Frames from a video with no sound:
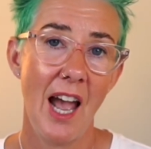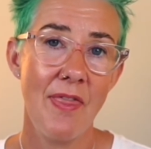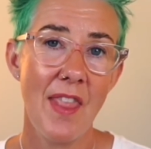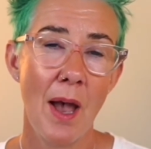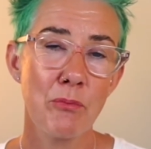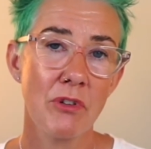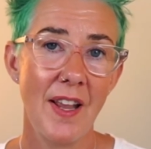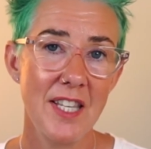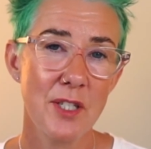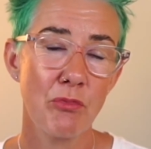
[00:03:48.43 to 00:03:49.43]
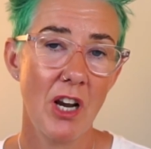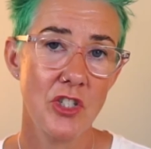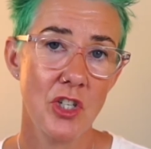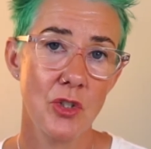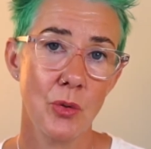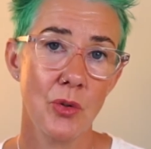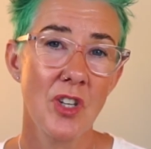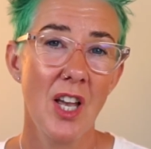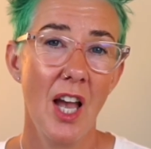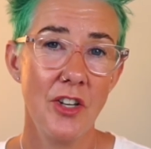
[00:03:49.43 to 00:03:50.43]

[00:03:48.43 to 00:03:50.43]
and that prevents pressure sores.